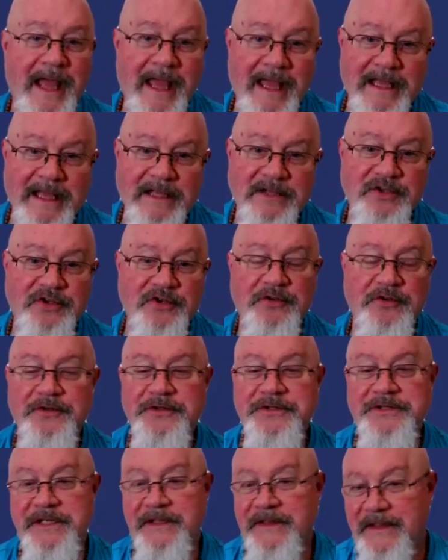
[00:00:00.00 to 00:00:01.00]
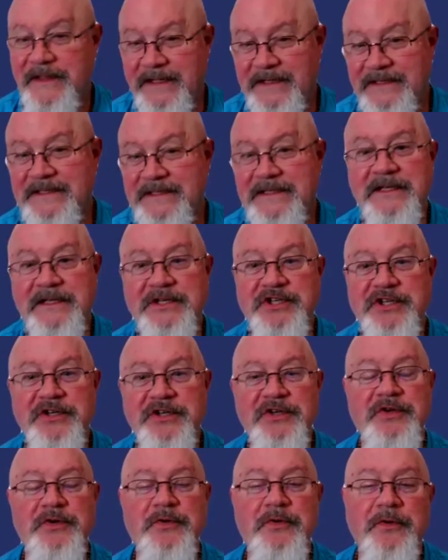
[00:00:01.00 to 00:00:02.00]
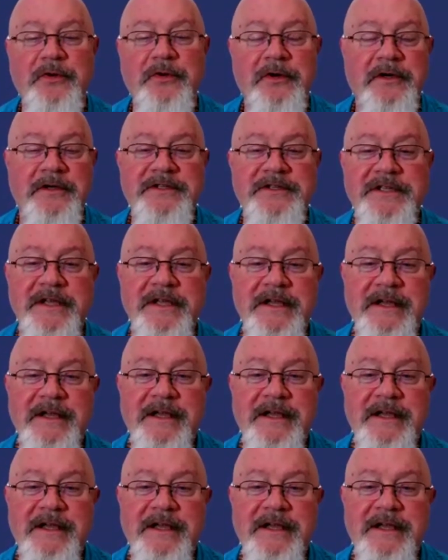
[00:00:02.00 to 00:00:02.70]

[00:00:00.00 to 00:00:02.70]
angels and the Ascension Tours.